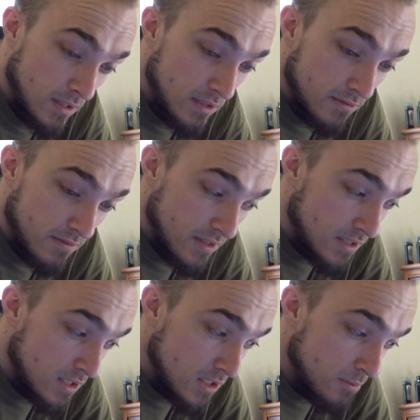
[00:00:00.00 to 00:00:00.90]
to
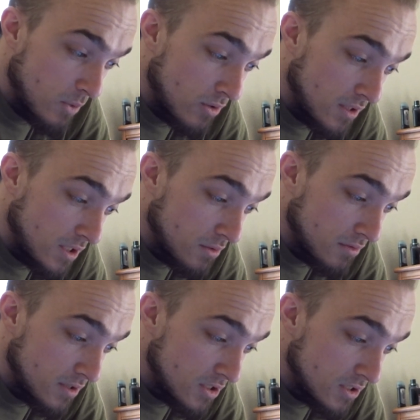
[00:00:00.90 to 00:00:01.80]
find spark in your
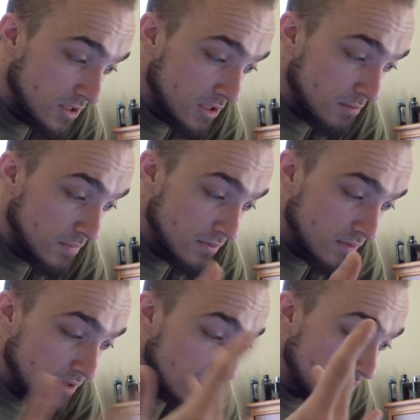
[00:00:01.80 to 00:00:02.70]
relationship.
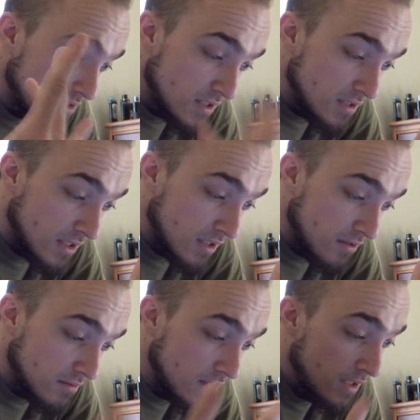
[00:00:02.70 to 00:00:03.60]
Like, you sit
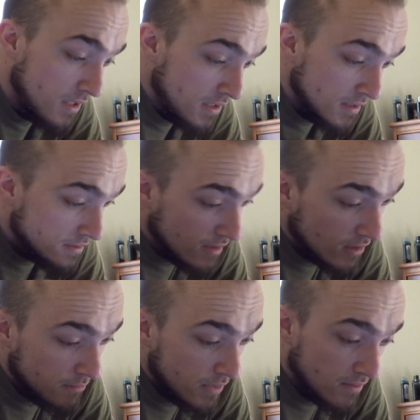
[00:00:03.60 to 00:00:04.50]
down and
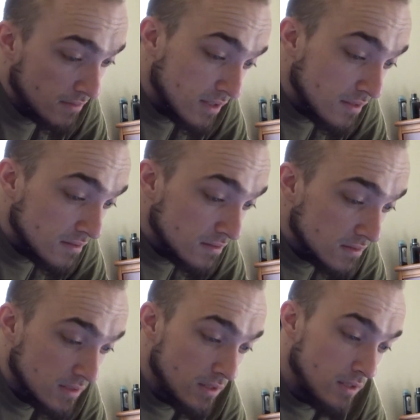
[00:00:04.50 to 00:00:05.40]
talk about
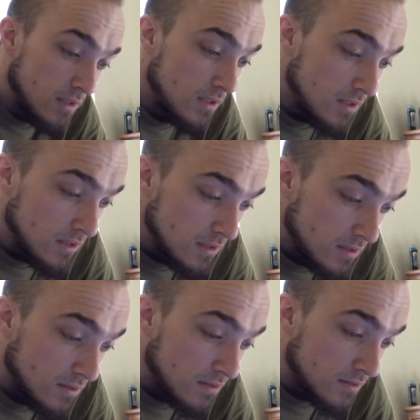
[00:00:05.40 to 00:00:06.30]
things
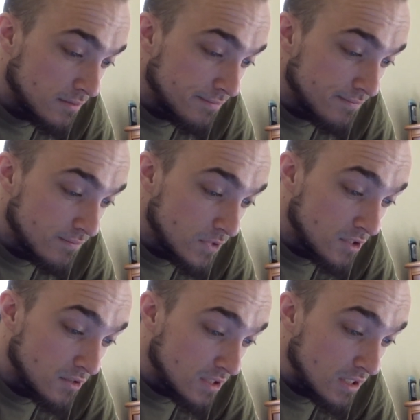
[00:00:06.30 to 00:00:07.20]
and
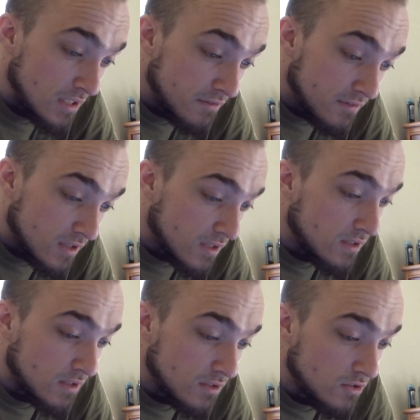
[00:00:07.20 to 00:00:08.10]
with your
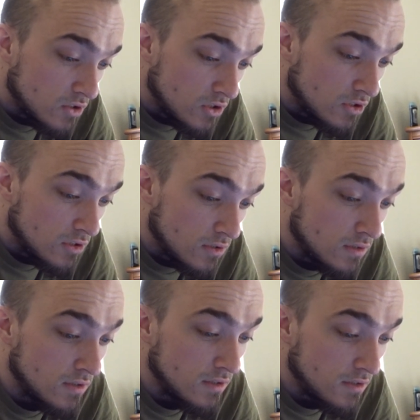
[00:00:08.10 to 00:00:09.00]
significant
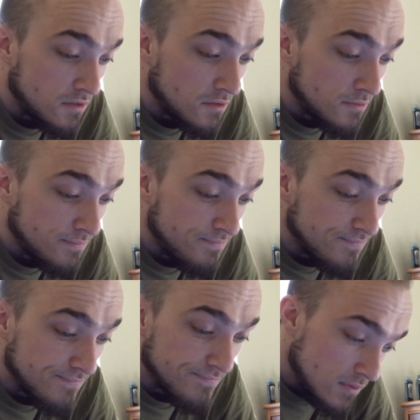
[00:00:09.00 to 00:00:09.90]
other, and
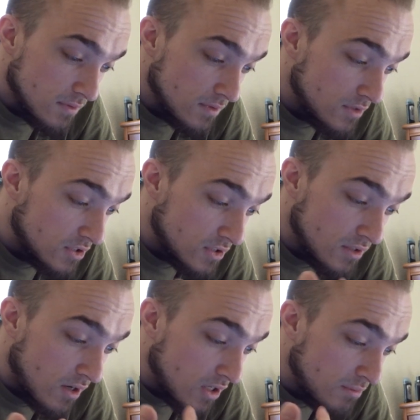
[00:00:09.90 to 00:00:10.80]
just
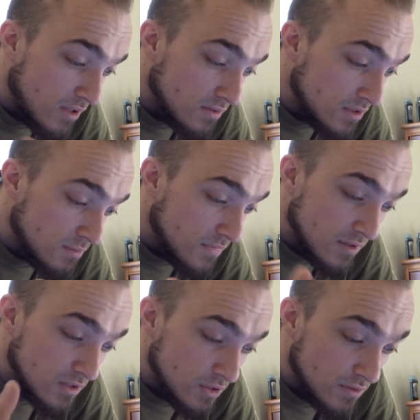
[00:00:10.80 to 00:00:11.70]
talk about some
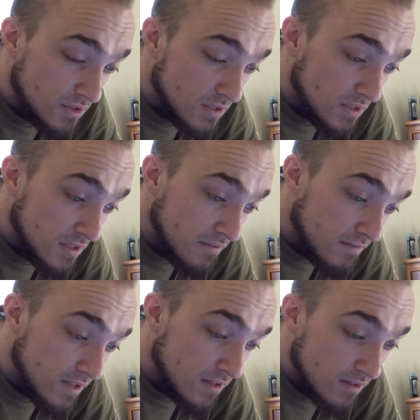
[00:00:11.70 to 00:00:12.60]
things you and your
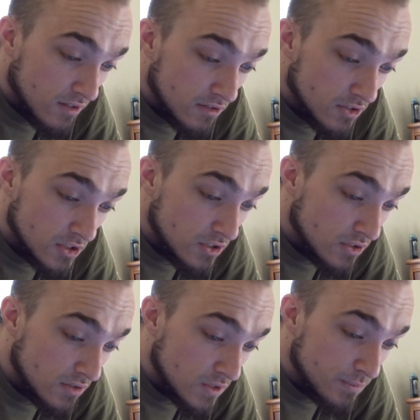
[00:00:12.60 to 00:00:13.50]
significant other should
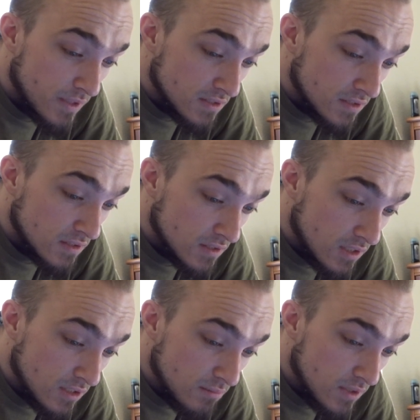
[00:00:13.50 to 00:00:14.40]
do to spice things
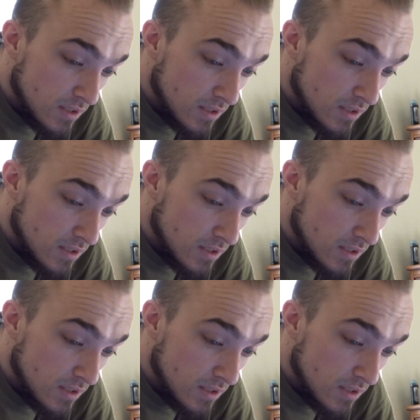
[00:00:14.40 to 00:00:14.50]
up.